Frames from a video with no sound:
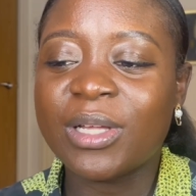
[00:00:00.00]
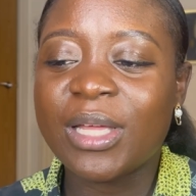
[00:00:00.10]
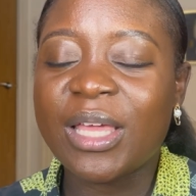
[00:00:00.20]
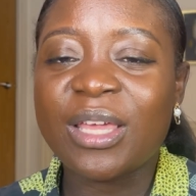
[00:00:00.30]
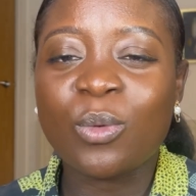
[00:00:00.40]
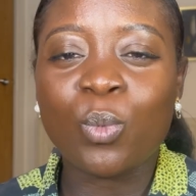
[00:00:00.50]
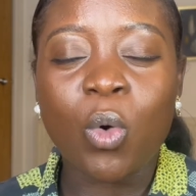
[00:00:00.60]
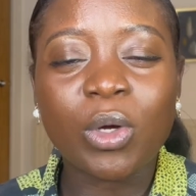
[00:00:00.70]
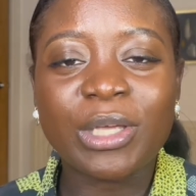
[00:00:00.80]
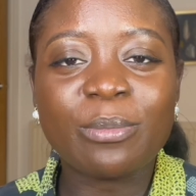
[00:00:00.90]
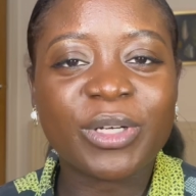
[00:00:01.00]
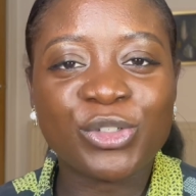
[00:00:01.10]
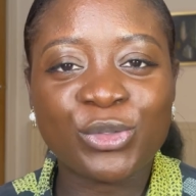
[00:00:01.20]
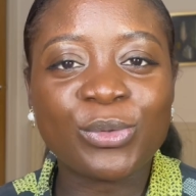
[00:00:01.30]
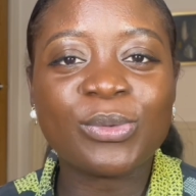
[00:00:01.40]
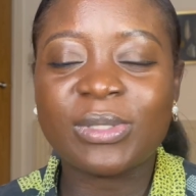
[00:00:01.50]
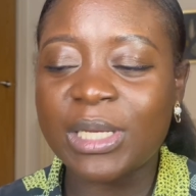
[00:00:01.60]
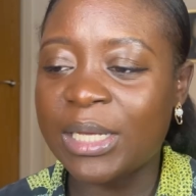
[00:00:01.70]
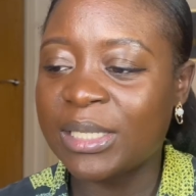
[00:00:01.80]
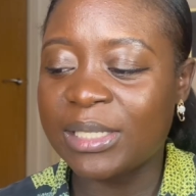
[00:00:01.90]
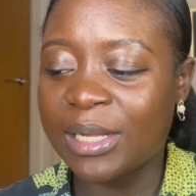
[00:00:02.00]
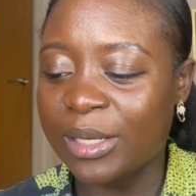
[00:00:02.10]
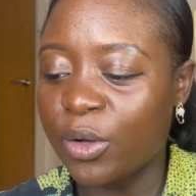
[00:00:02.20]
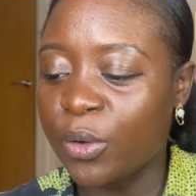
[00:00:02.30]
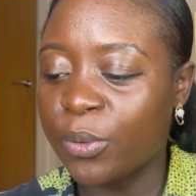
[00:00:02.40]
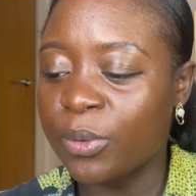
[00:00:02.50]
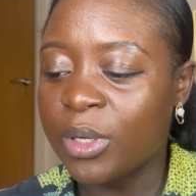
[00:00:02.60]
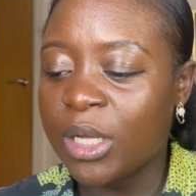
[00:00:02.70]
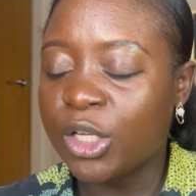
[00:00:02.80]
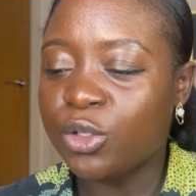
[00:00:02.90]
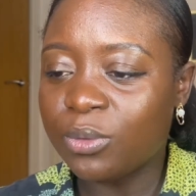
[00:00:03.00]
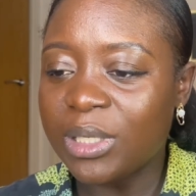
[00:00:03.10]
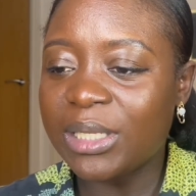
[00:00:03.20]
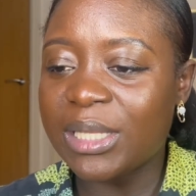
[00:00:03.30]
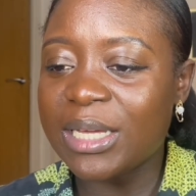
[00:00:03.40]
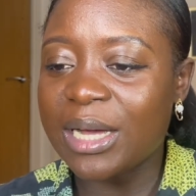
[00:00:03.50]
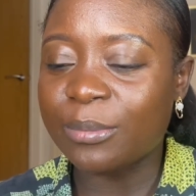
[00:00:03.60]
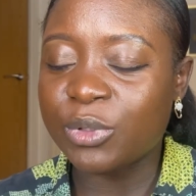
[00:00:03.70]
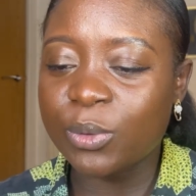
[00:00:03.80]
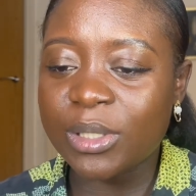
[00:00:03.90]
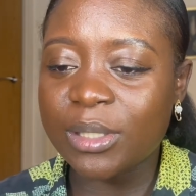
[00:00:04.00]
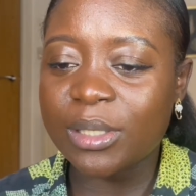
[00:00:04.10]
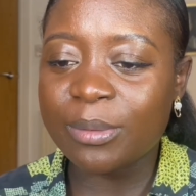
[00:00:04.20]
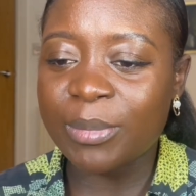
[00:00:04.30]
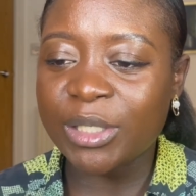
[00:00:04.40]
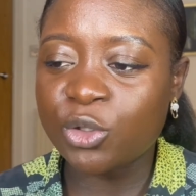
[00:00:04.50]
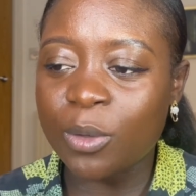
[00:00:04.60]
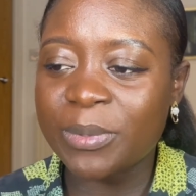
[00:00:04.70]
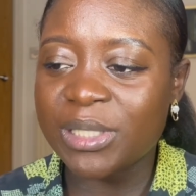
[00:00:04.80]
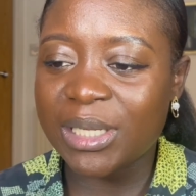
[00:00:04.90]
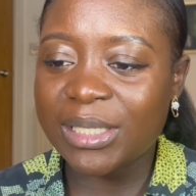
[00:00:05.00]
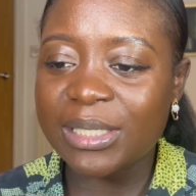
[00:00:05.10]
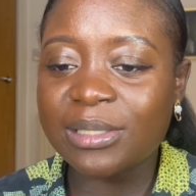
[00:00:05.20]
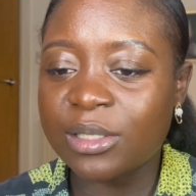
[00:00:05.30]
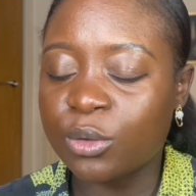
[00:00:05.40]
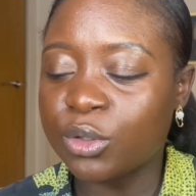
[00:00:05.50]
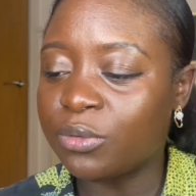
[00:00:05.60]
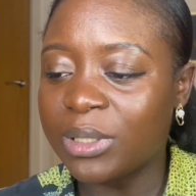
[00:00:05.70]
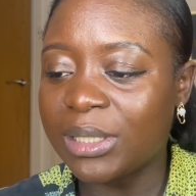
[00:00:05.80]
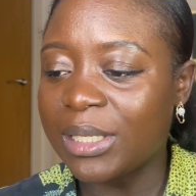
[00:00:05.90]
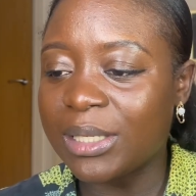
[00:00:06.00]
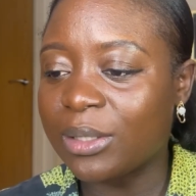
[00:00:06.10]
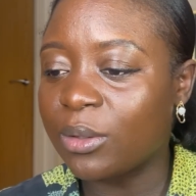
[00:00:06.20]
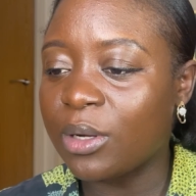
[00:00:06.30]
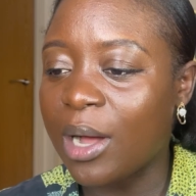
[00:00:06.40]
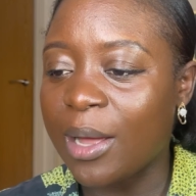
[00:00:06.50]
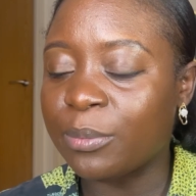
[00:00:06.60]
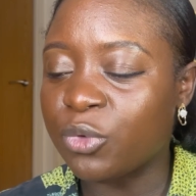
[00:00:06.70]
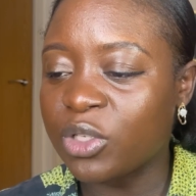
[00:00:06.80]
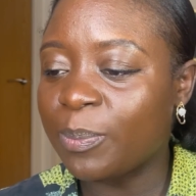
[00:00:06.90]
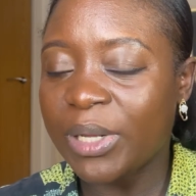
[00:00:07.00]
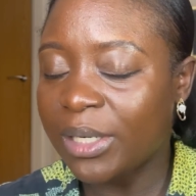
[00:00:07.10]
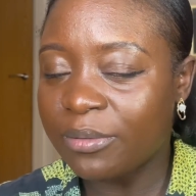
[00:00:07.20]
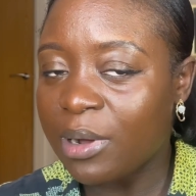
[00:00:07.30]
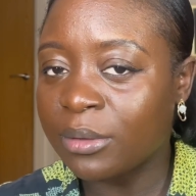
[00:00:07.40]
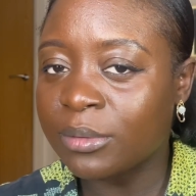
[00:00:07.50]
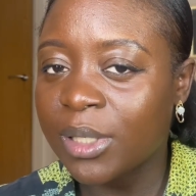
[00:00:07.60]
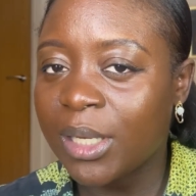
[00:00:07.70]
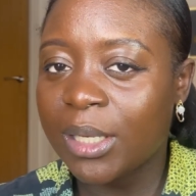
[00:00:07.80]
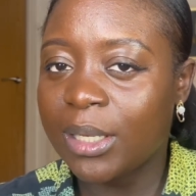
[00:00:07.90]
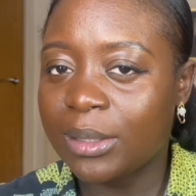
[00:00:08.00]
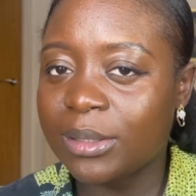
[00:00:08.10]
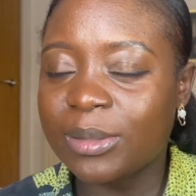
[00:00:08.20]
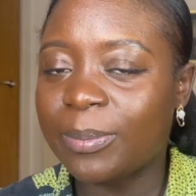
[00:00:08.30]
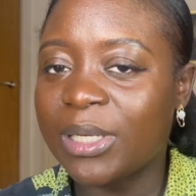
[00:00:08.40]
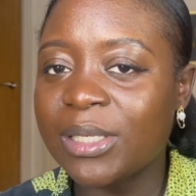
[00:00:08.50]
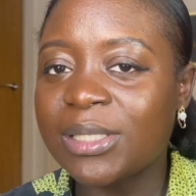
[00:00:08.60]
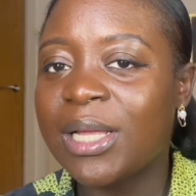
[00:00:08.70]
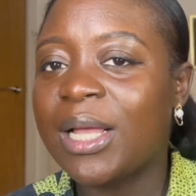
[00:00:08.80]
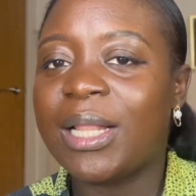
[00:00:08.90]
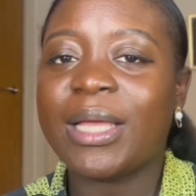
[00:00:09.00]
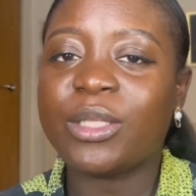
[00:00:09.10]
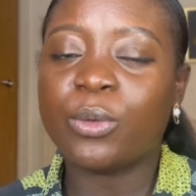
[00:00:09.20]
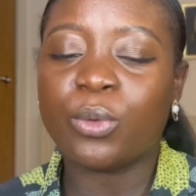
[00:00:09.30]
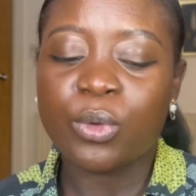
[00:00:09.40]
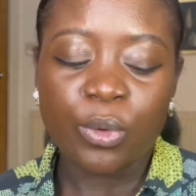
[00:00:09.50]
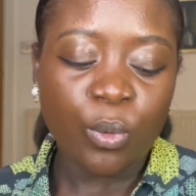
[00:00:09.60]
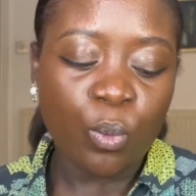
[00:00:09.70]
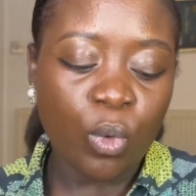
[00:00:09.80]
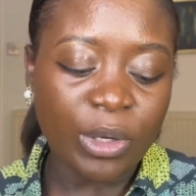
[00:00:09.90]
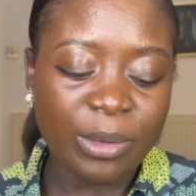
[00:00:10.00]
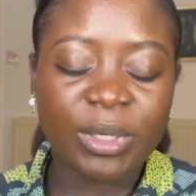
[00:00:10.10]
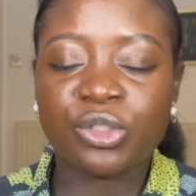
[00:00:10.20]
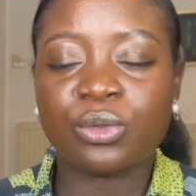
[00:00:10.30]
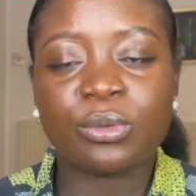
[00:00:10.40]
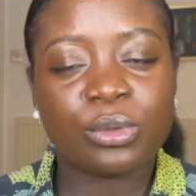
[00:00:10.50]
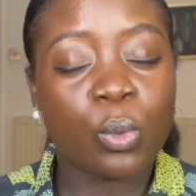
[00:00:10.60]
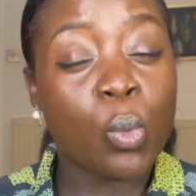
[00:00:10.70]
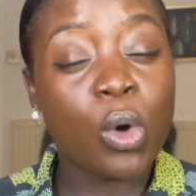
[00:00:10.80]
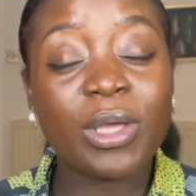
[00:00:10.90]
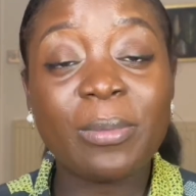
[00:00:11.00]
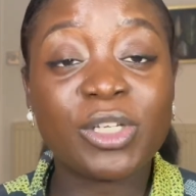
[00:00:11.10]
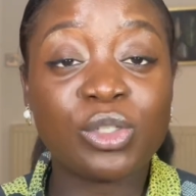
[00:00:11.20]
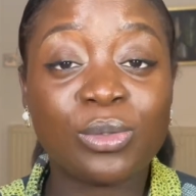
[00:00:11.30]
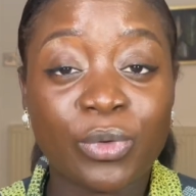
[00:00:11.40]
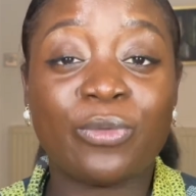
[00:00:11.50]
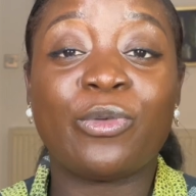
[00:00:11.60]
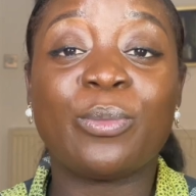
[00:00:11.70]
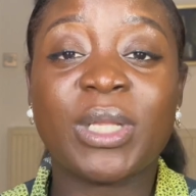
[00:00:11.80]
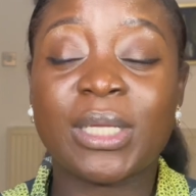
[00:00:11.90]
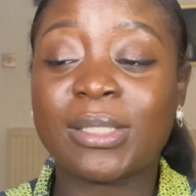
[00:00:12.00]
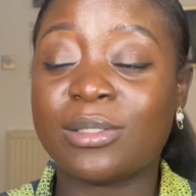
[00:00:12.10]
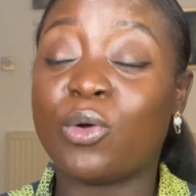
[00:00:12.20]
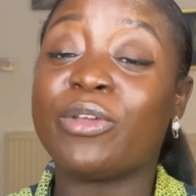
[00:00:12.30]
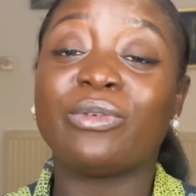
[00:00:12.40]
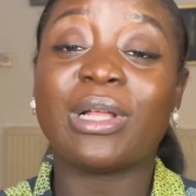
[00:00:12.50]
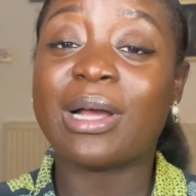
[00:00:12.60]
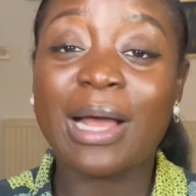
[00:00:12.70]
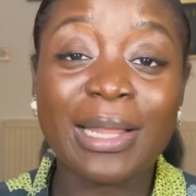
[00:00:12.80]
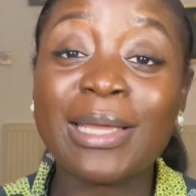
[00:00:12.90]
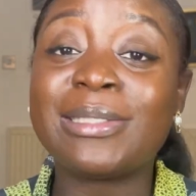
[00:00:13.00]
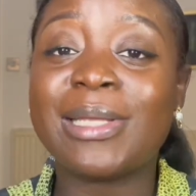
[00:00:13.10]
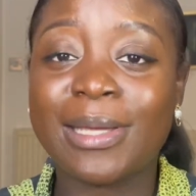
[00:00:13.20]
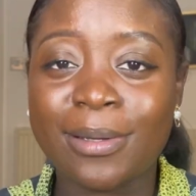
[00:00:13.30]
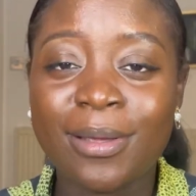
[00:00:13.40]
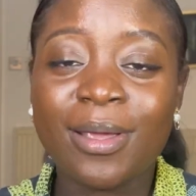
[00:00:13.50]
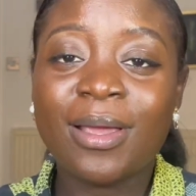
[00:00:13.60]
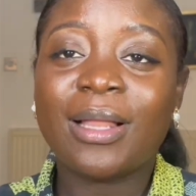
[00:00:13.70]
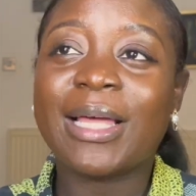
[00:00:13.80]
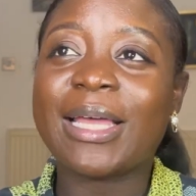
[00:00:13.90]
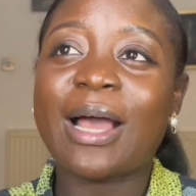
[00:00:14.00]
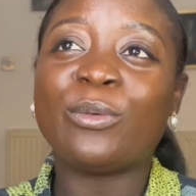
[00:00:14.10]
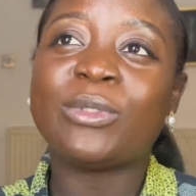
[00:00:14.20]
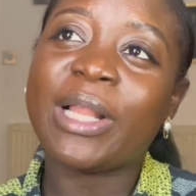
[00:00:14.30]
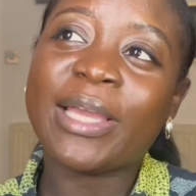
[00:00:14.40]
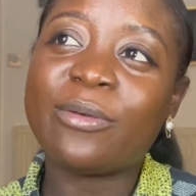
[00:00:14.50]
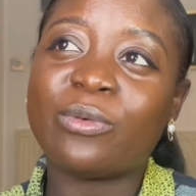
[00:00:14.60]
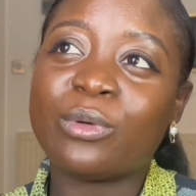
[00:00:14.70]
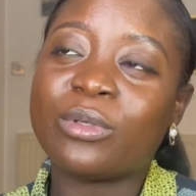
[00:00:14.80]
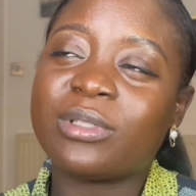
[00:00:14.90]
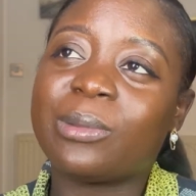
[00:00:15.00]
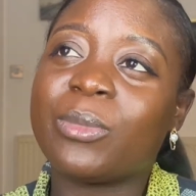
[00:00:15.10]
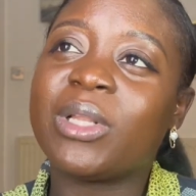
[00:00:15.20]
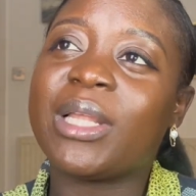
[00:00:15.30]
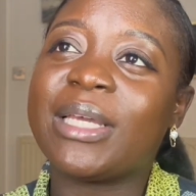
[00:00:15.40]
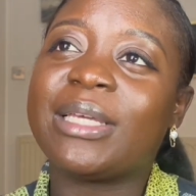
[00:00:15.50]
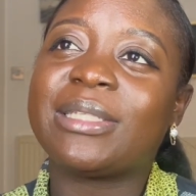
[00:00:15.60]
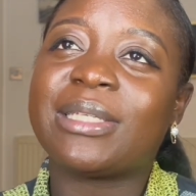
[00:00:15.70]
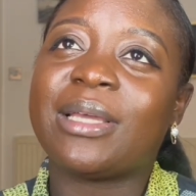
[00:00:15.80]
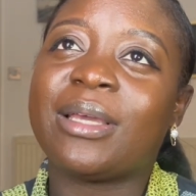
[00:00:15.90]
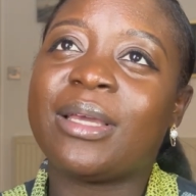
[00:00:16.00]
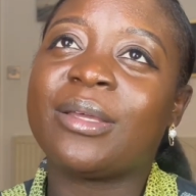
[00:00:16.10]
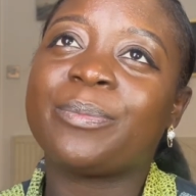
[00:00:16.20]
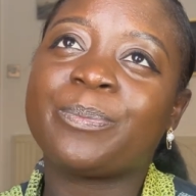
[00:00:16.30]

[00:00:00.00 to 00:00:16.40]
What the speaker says: a walk in my shoes days, like, oh, you really think I'm doing my job is like easy, or you really think I'm just playing around in this place? Like, no, walk in my shoes for a few minutes, or even a day. Like, I would like for someone like, say,